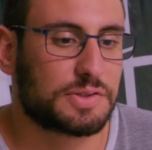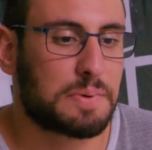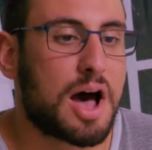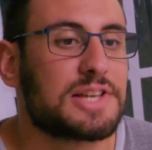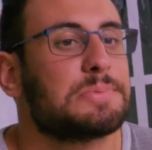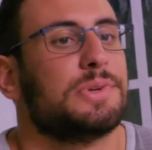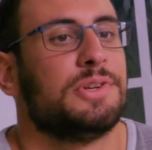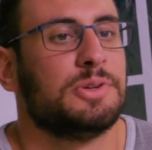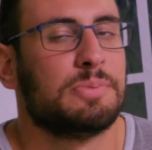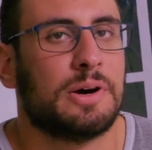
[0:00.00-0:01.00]
it's possible to
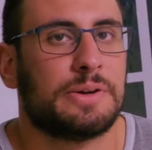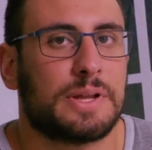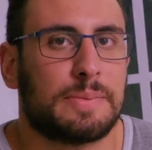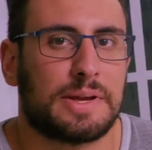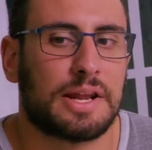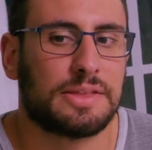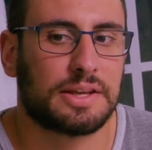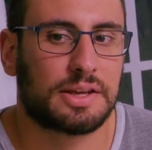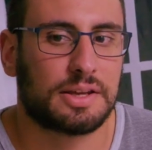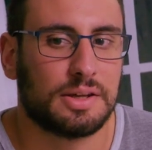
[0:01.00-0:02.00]
do both. I mean, I
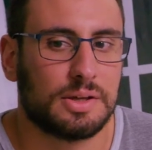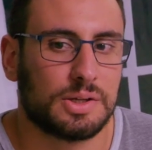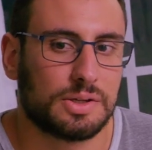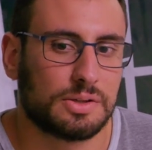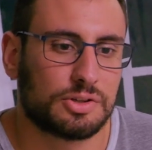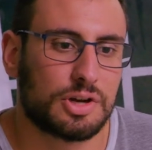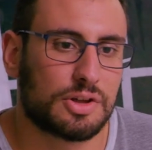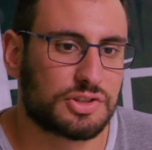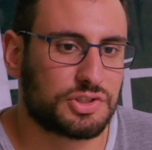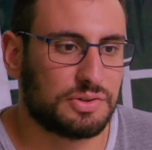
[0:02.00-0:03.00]
think, you know,
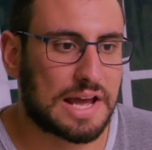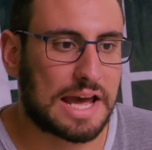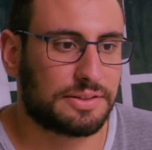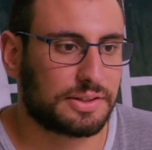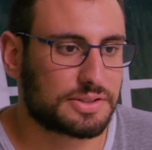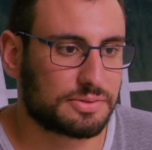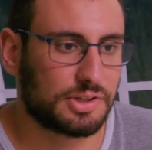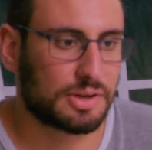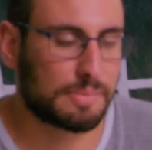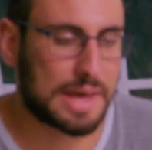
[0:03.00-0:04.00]
the student athletes,
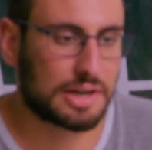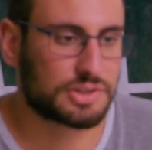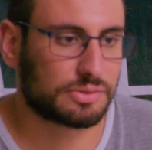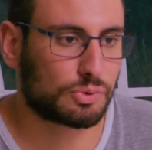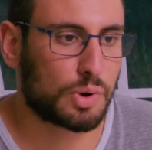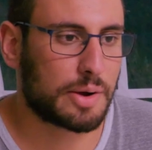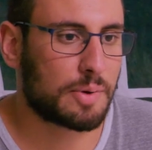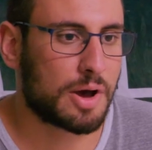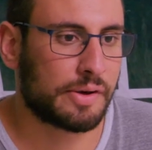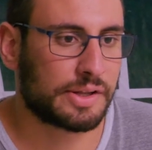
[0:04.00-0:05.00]
you know, manage it quite
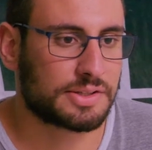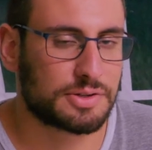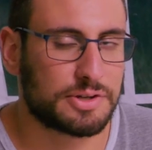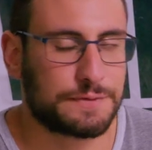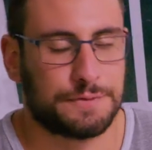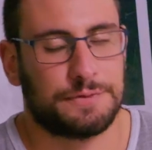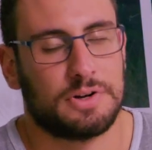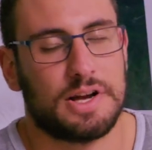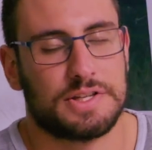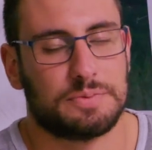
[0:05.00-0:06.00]
well, and it's no different
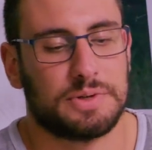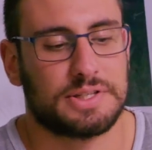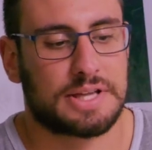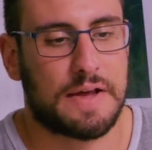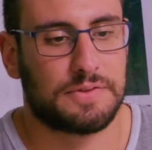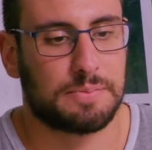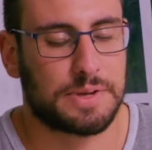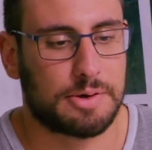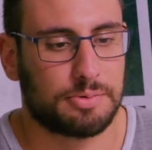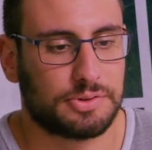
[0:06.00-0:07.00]
for us. We just have to be
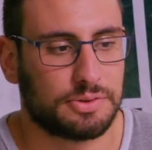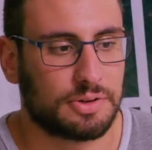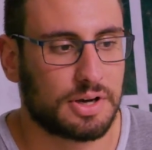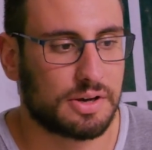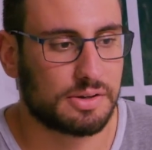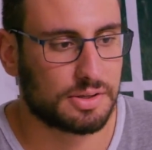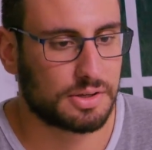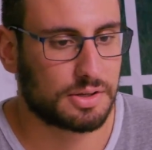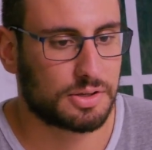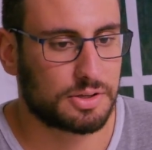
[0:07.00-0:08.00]
able to,
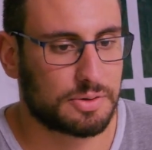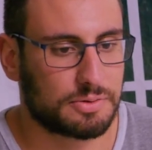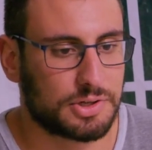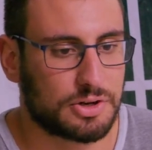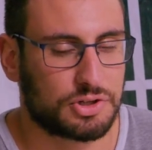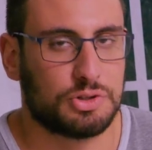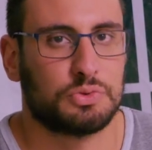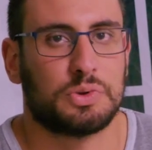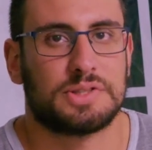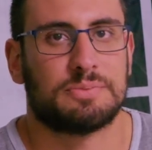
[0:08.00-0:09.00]
you know, choose
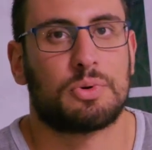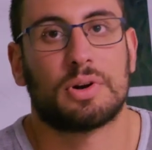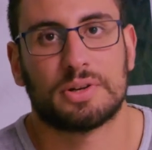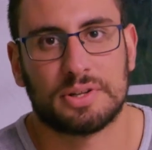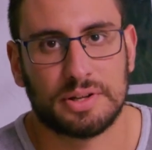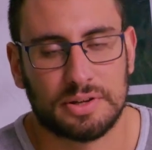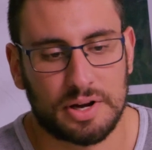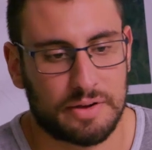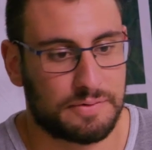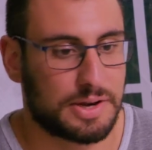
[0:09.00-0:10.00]
what's important to you. You
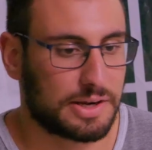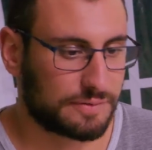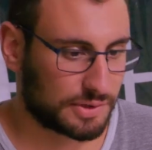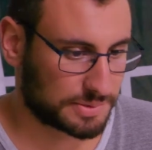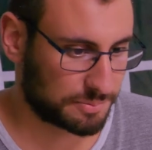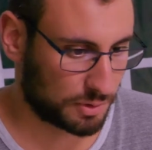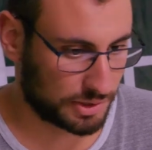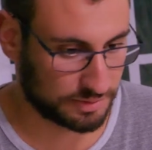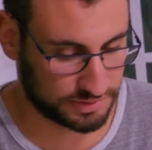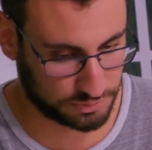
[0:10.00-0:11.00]
know, if Nittanyville's important
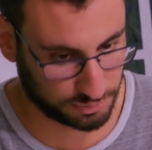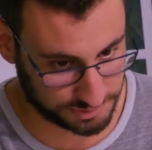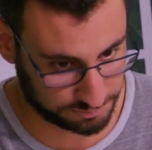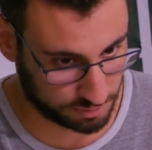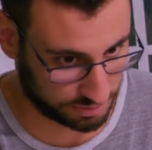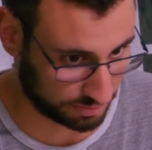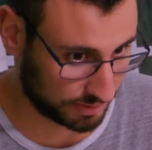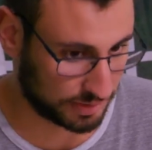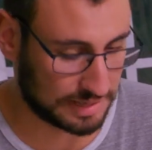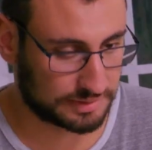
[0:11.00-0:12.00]
to you and school's important to you,
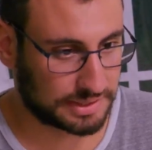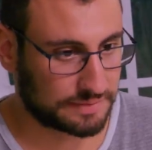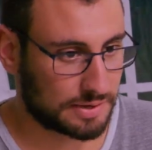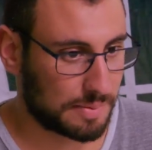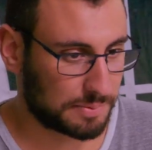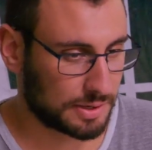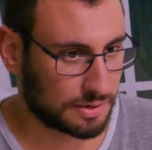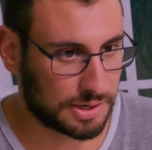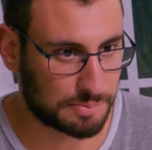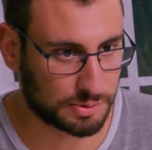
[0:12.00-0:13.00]
then you have to give up, you know,
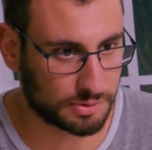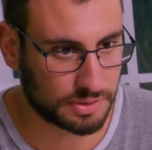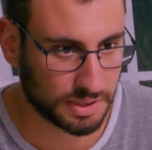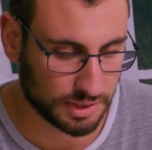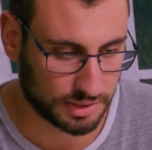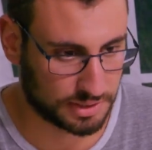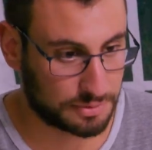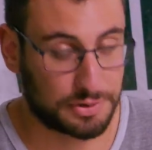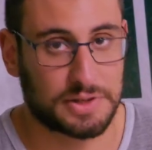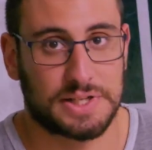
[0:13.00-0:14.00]
a couple, you know,
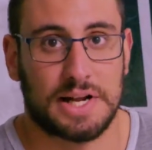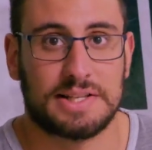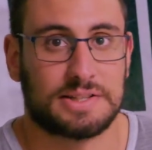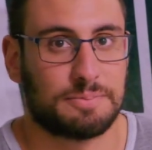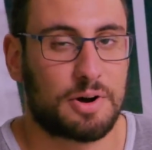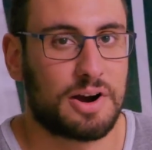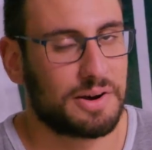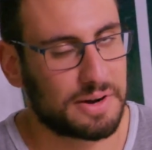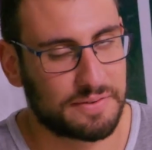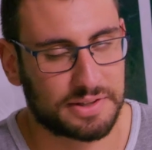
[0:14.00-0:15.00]
Thursday nights at the bar
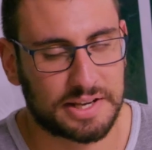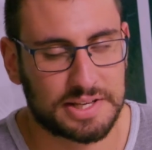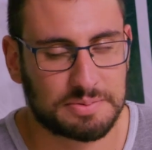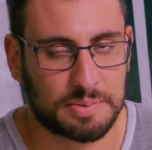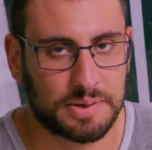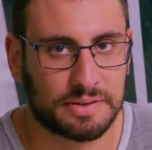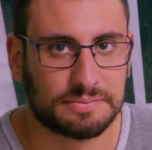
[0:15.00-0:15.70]
or whatever the case may be.